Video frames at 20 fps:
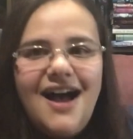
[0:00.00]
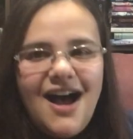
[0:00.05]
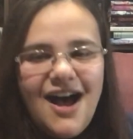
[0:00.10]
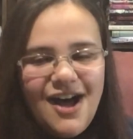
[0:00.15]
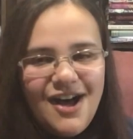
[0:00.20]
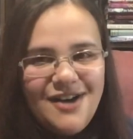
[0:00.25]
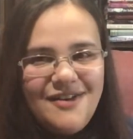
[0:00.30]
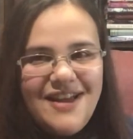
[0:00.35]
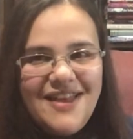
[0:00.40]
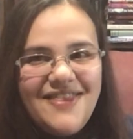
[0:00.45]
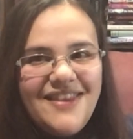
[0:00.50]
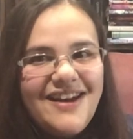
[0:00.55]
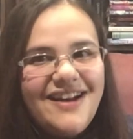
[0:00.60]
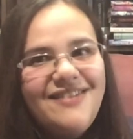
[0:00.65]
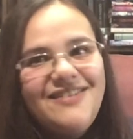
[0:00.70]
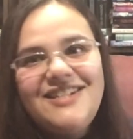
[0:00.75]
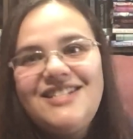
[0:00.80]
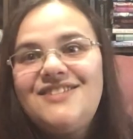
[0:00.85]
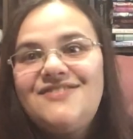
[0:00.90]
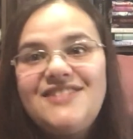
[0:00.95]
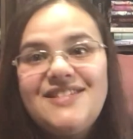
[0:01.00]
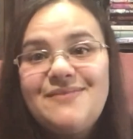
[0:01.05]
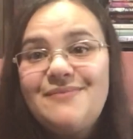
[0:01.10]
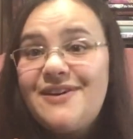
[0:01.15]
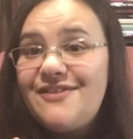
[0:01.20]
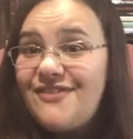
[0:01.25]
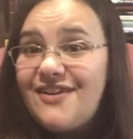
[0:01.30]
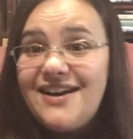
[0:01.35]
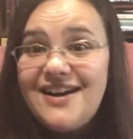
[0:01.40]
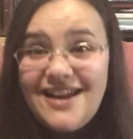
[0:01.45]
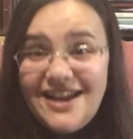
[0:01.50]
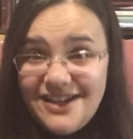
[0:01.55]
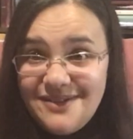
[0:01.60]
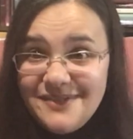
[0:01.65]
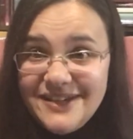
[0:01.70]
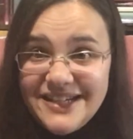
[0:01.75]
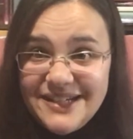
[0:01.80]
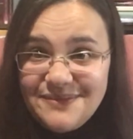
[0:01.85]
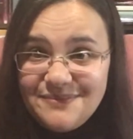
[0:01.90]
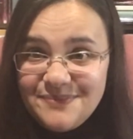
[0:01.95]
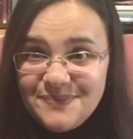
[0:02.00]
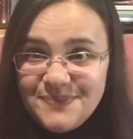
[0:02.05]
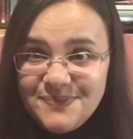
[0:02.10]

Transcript: And then I went to visit my friend Amy.